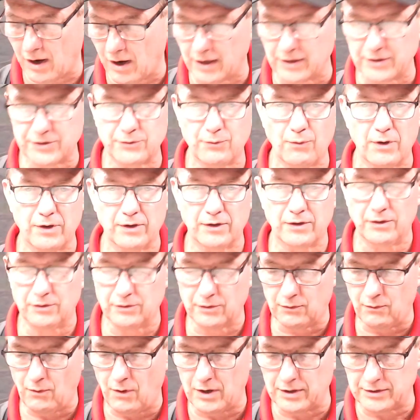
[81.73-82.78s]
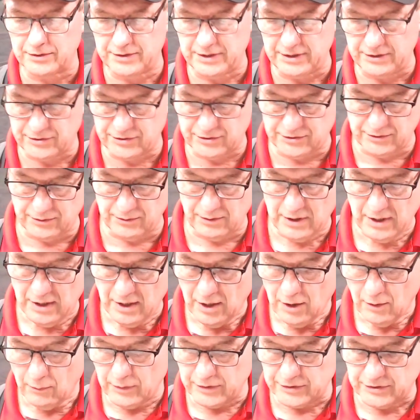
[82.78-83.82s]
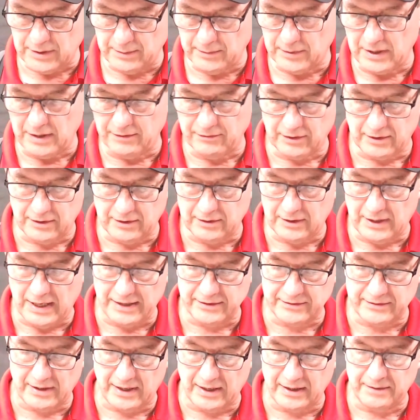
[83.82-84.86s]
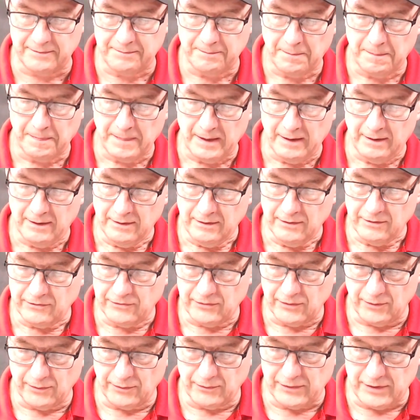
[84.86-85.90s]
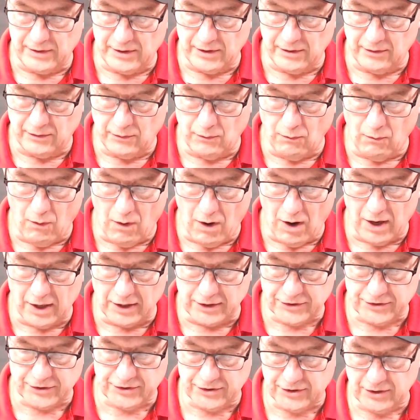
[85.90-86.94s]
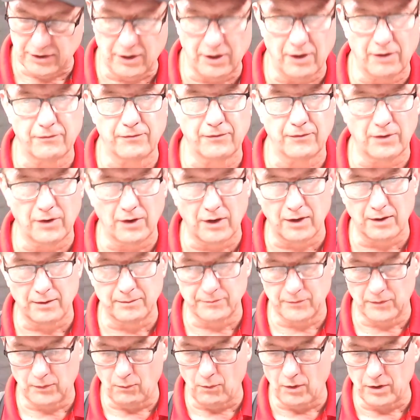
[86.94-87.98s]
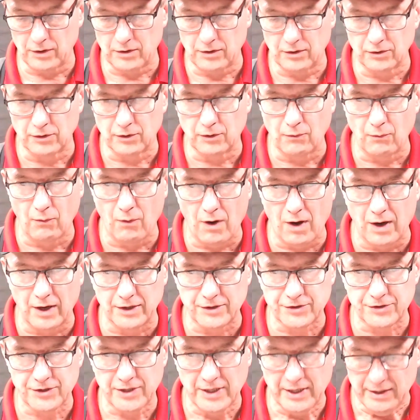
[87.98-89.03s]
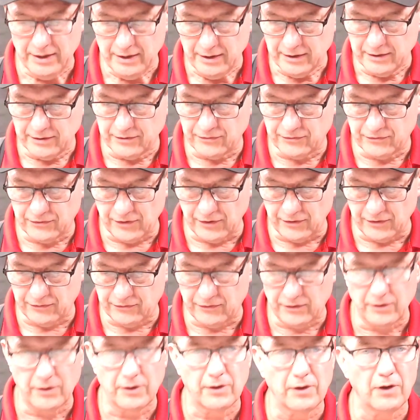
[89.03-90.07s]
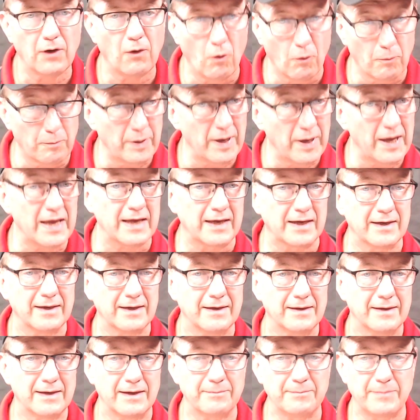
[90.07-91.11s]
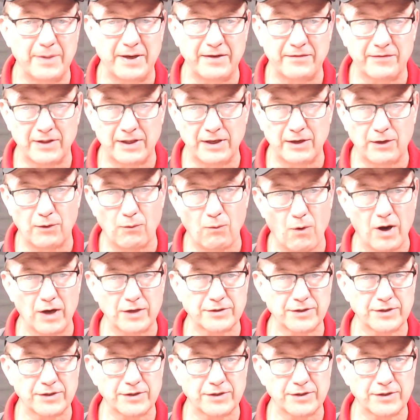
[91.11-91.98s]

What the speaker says: watercolor gouache, these two, which I'm going to have the class on. So the gouache of the watercolor gouache is just opaque, and basically gouache is